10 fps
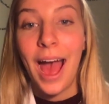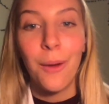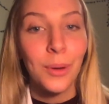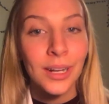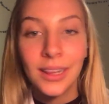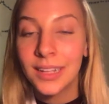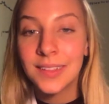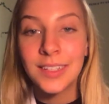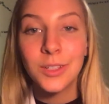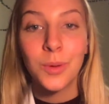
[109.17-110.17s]
I want to
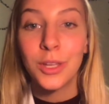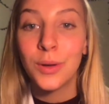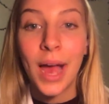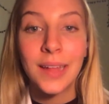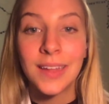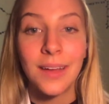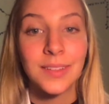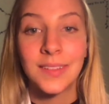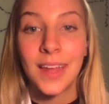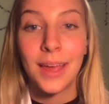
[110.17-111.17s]
listen to what you guys have
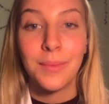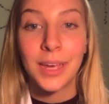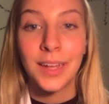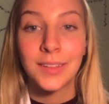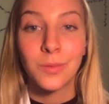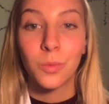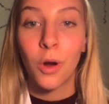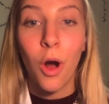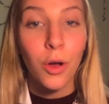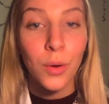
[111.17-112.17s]
to say because
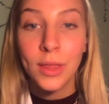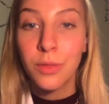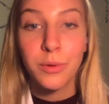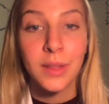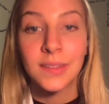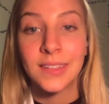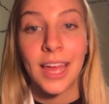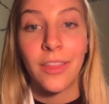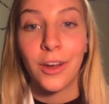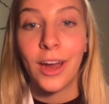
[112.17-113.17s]
we're all going through this
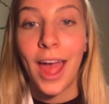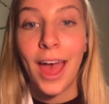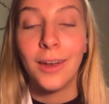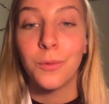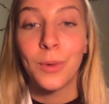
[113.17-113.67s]
together and